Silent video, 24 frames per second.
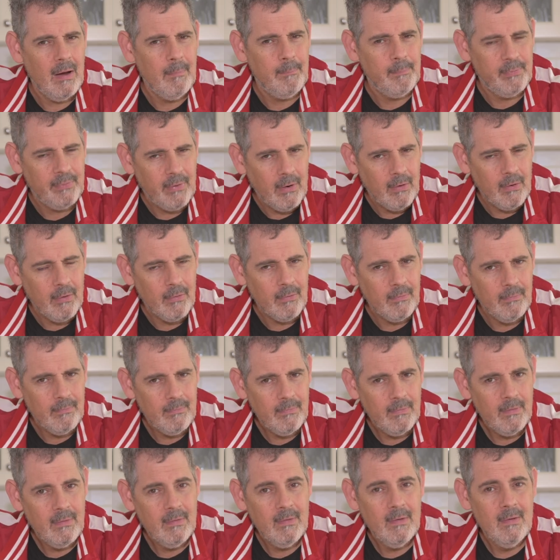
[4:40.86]
a pro.
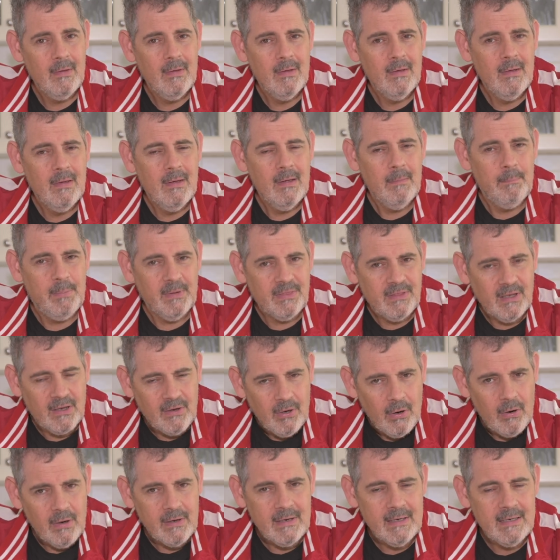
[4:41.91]
But the
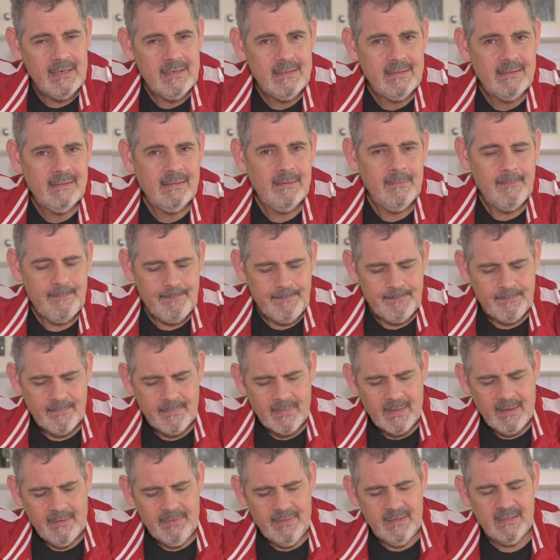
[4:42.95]
con is
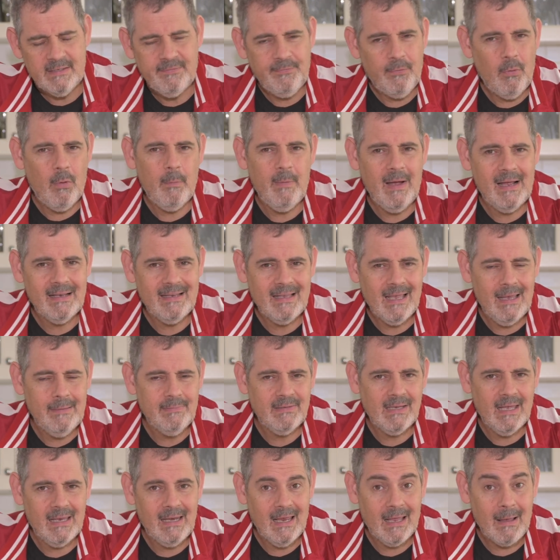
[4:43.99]
this format keeps
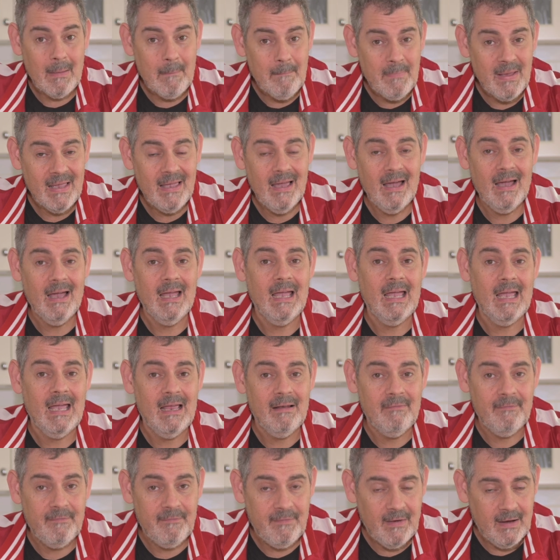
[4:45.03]
getting bigger
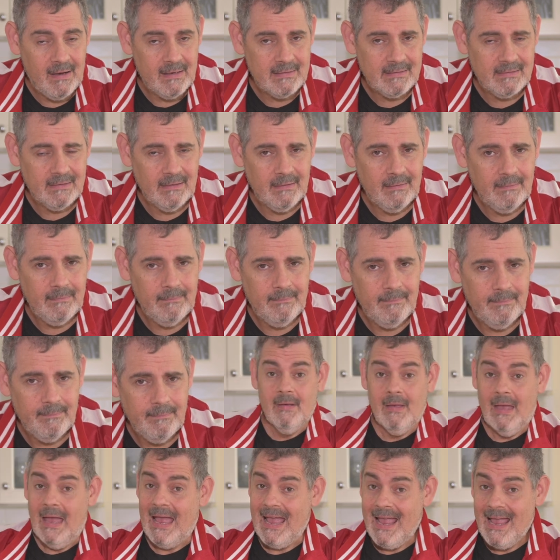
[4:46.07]
and faster.
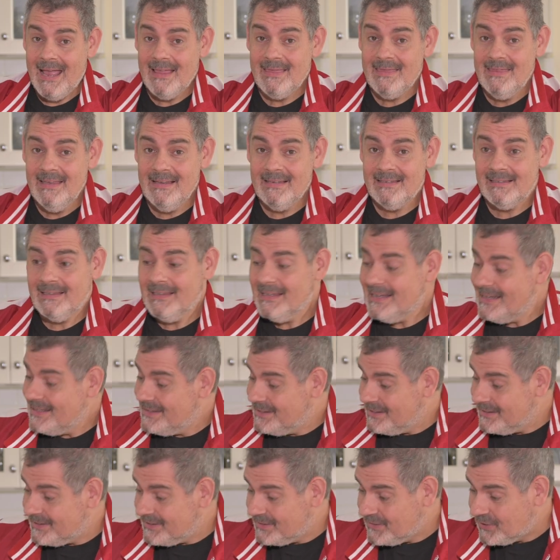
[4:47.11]
And this
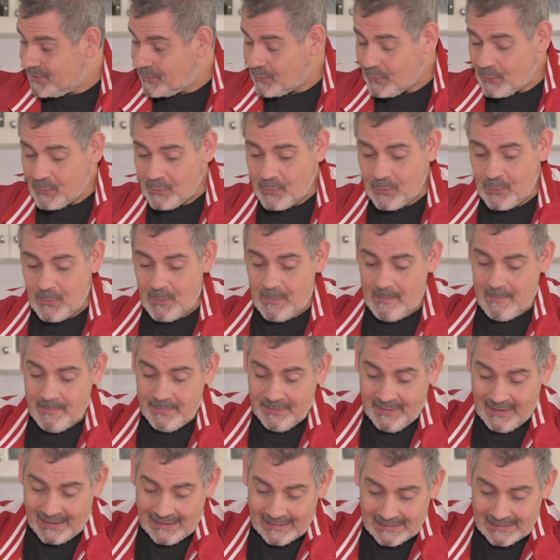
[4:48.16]
leads us to the